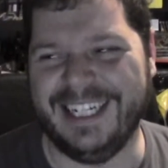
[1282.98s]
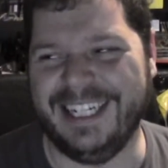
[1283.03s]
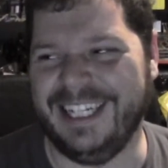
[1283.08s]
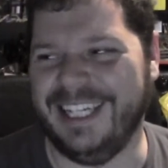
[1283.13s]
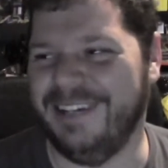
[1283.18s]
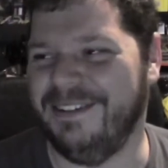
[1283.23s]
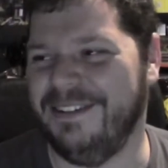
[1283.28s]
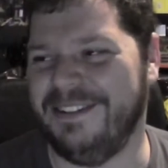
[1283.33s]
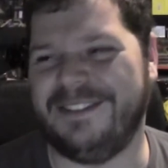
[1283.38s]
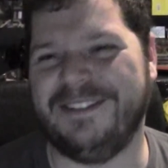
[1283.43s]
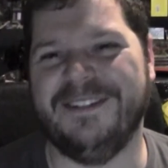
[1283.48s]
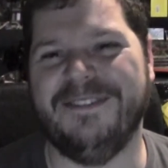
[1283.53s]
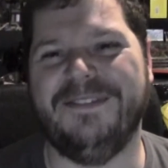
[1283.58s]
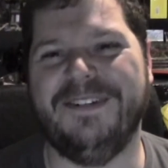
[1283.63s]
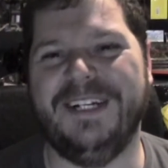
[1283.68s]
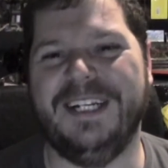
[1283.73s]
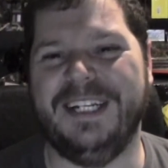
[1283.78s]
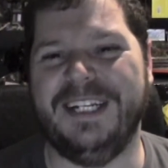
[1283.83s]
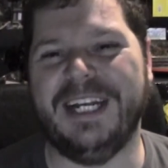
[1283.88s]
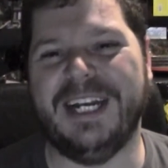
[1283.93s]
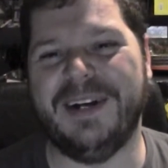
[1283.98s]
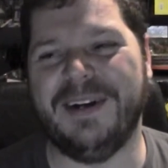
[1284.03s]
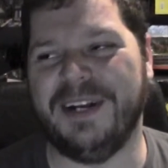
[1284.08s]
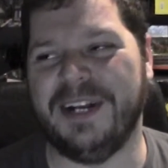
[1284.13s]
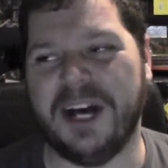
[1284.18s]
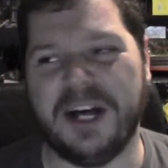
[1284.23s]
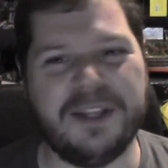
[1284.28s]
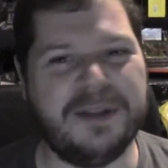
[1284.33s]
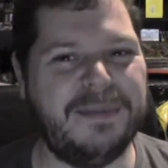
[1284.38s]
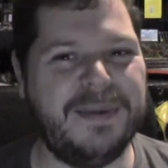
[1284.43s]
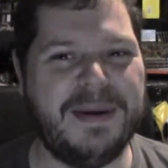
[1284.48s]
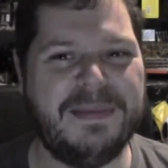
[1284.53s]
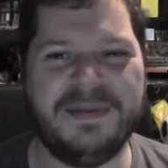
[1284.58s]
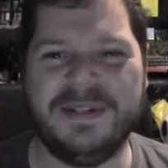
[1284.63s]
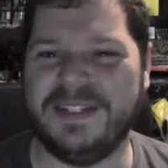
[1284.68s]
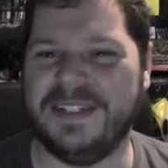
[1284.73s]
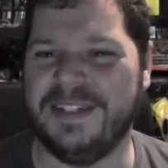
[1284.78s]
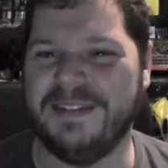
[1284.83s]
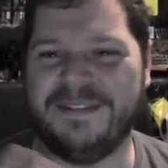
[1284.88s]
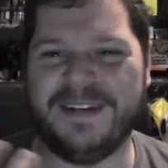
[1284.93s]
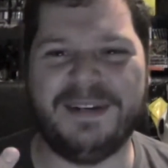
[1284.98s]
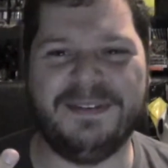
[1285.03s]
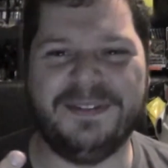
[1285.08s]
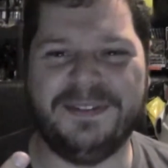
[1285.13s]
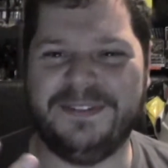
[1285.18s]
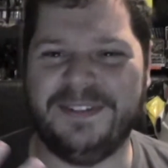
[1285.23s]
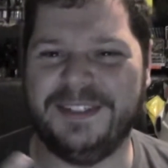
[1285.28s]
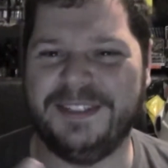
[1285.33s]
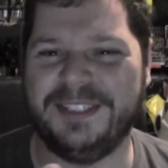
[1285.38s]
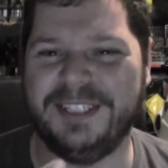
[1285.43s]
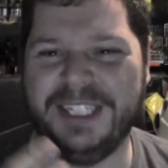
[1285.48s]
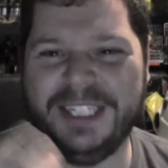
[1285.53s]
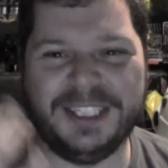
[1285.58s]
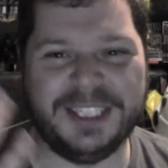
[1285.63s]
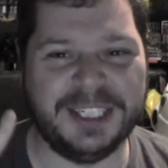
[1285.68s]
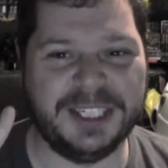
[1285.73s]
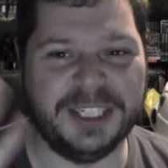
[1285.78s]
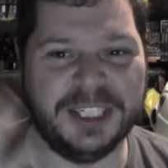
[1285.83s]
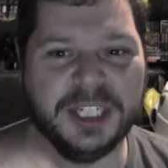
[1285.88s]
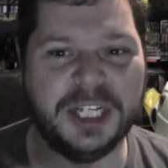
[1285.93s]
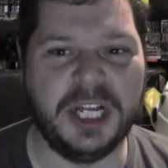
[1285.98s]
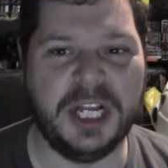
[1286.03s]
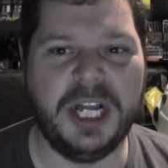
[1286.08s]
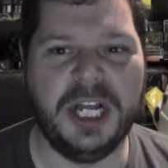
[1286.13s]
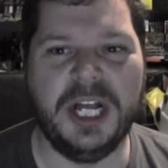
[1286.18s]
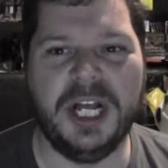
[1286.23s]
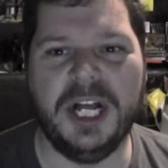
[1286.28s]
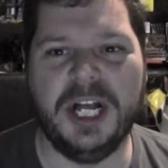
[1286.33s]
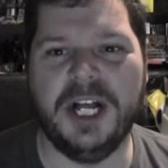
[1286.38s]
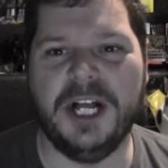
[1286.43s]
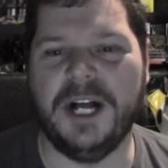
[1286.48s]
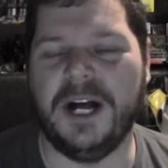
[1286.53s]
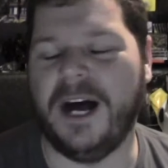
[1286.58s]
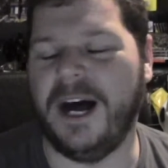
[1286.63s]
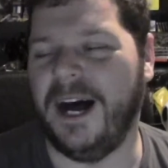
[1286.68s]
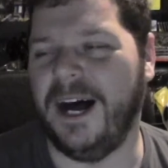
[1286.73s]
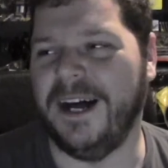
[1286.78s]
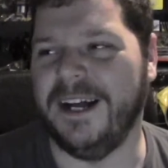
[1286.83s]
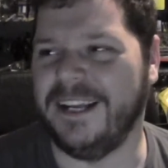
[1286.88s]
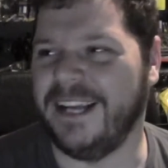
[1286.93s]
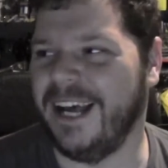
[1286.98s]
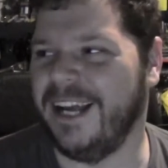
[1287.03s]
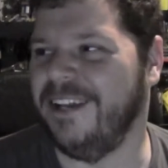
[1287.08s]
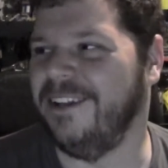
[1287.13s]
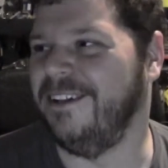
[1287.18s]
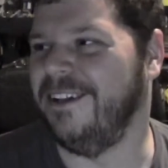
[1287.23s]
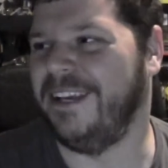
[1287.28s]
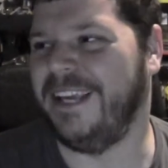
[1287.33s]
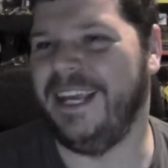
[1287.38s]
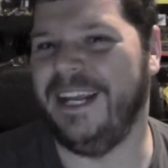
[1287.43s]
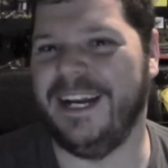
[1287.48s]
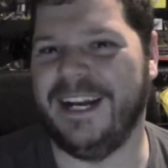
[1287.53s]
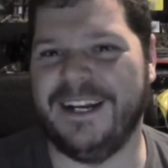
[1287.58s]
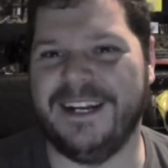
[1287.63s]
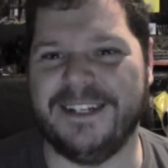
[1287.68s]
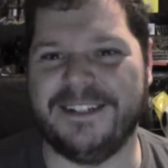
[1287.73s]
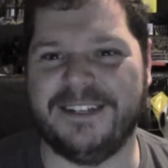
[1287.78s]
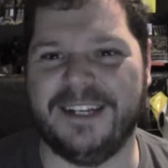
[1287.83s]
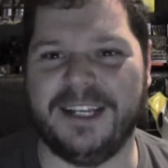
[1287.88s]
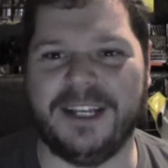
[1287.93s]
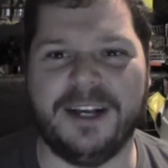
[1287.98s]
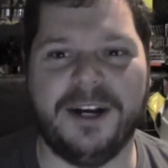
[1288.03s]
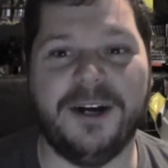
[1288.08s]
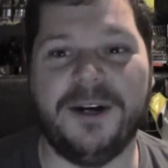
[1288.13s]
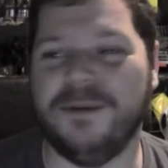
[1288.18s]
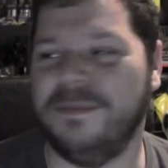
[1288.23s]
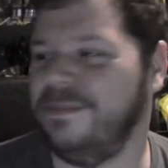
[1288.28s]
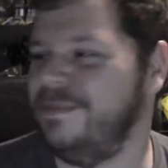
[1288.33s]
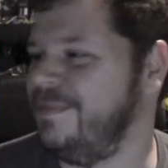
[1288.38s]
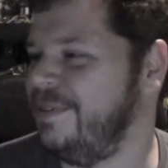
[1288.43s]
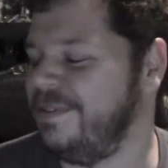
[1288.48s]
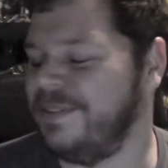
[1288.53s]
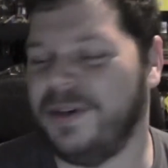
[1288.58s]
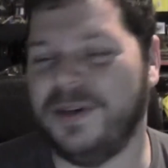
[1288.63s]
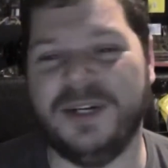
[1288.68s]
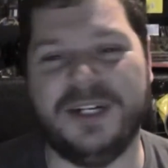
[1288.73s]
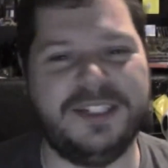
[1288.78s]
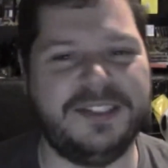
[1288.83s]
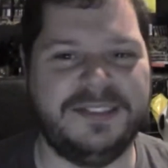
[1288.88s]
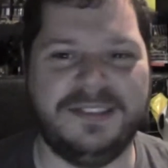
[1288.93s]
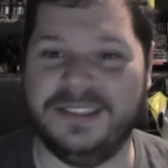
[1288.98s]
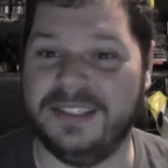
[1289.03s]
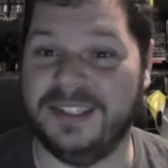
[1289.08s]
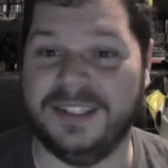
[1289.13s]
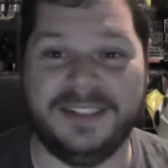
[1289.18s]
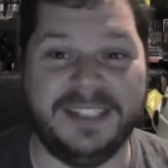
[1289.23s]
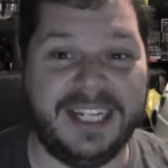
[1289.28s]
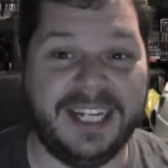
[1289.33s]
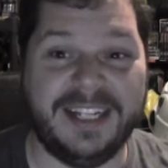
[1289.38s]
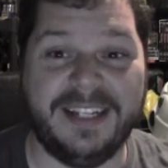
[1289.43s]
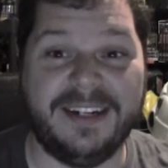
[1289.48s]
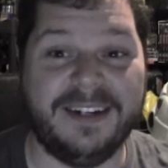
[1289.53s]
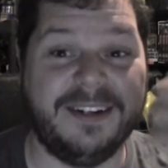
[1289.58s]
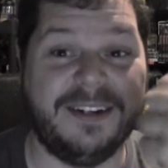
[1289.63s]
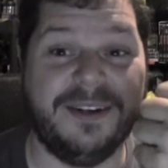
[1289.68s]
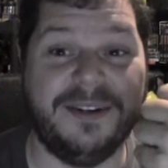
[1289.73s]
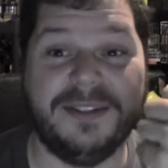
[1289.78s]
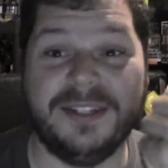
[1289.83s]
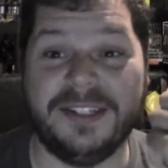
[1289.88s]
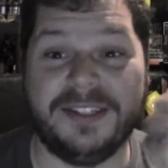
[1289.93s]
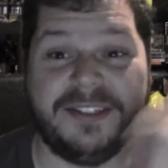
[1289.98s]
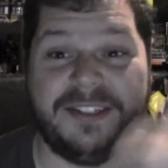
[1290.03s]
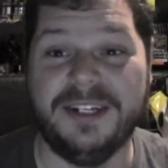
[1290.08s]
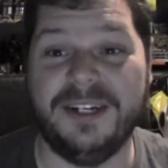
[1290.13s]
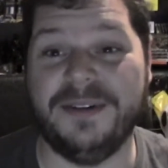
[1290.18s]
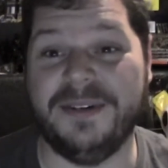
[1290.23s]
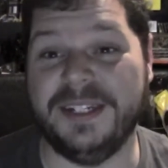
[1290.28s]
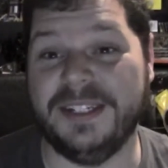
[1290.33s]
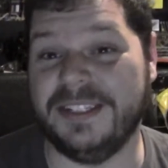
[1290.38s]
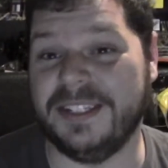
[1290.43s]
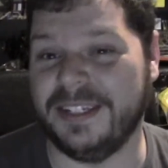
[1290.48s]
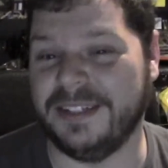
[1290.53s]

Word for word: it was so funny hearing other members of the 501st Legion uh, kind of looking at us like, oh, of course, you know, yeah, there goes the Snowies.